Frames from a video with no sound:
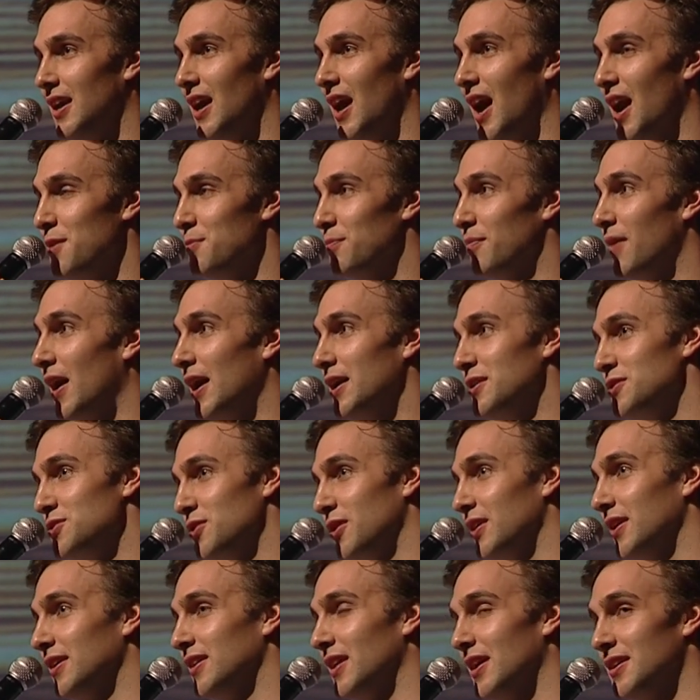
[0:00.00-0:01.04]
And by
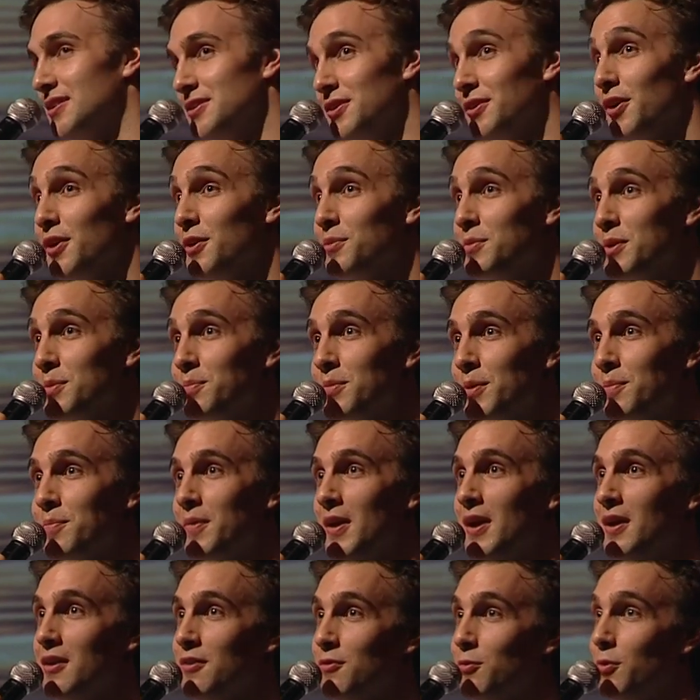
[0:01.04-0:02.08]
doing that, you've got to be
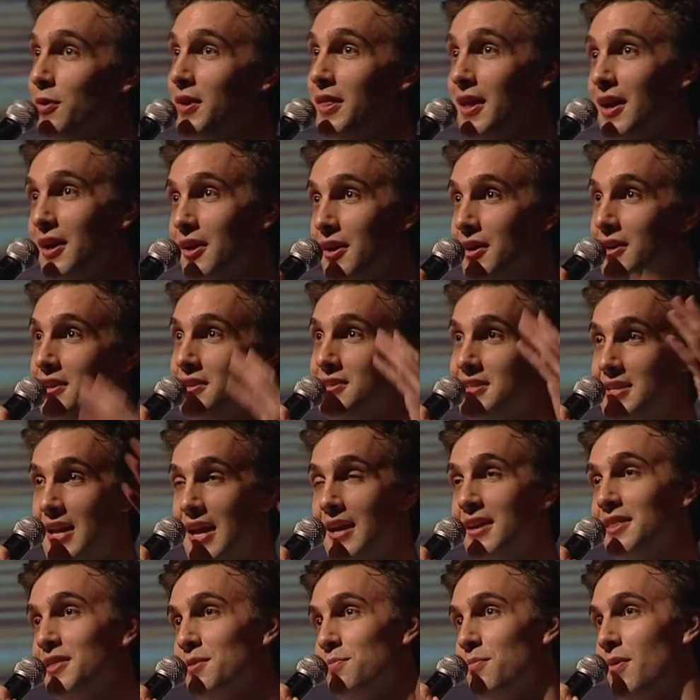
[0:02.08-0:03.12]
prepared of where they're going to
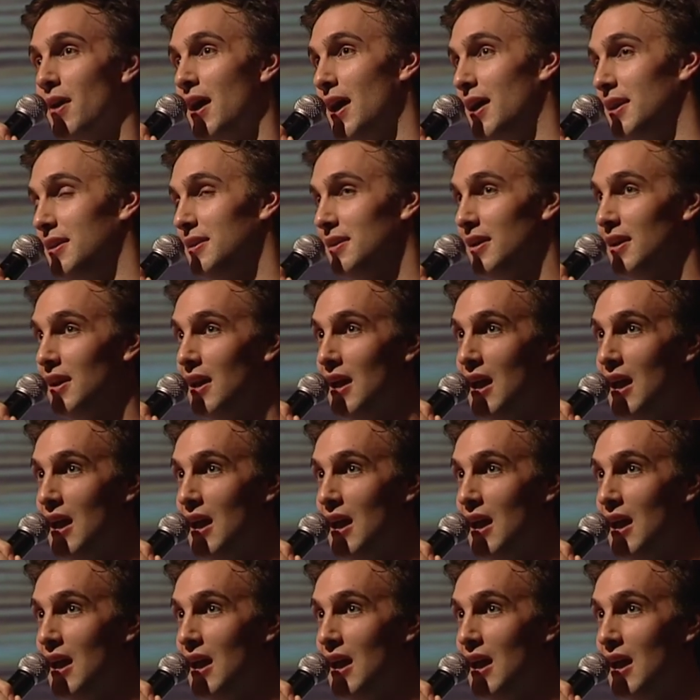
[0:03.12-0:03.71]
take the brand